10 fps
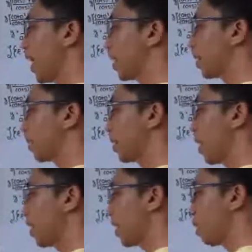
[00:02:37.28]
s plus
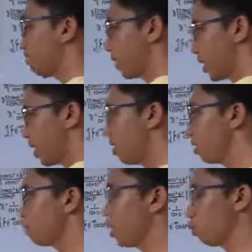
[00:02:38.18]
a times t
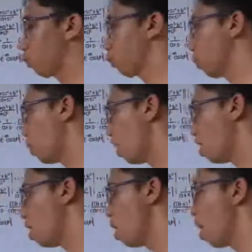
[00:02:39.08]
be equal to 1.
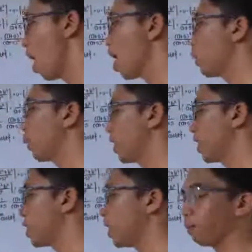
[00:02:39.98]
And when
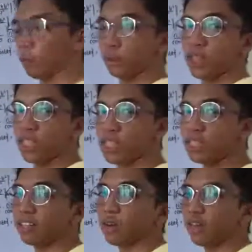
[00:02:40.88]
t approaches
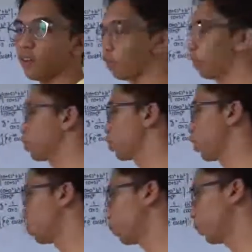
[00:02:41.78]
to a very large
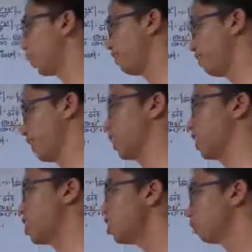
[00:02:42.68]
number, to
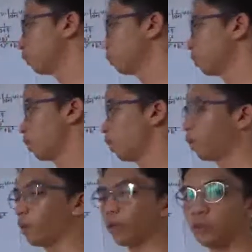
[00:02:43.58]
infinity,
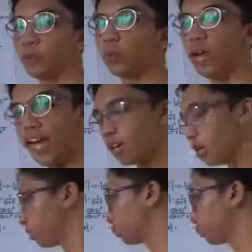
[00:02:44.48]
or to a,